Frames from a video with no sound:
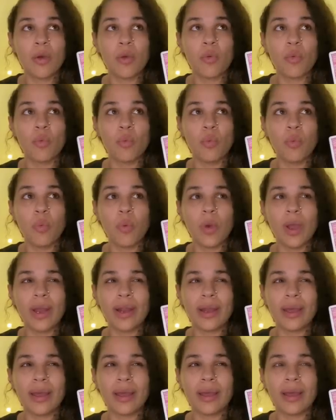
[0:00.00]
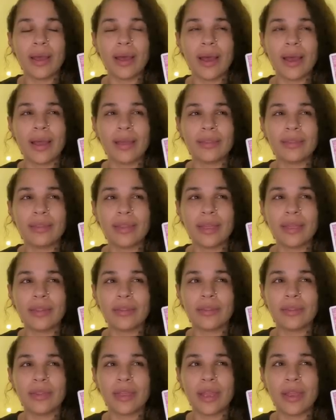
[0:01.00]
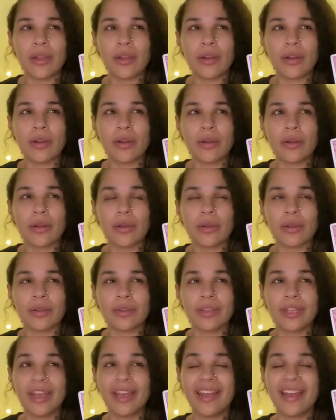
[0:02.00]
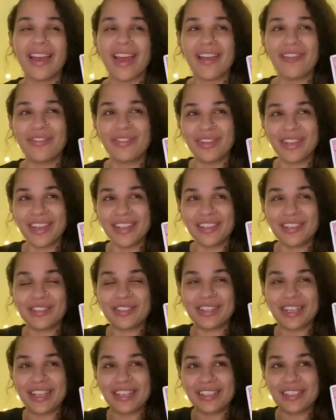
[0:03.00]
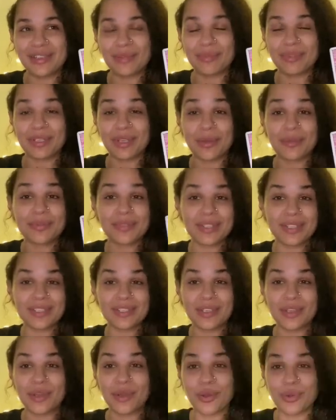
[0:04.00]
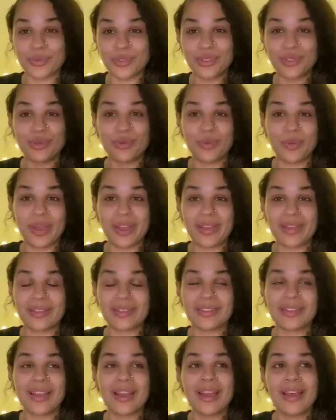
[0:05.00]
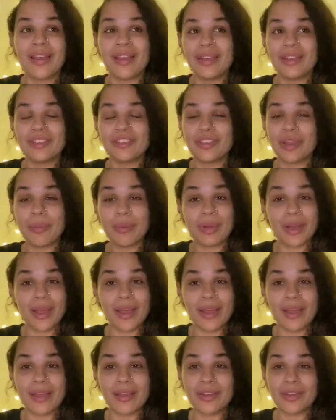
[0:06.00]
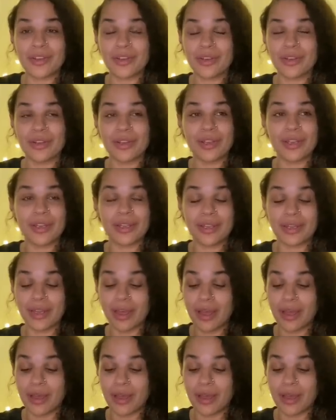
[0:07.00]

what I think I feel like they're saying to themselves, this could go two ways. Gemini could,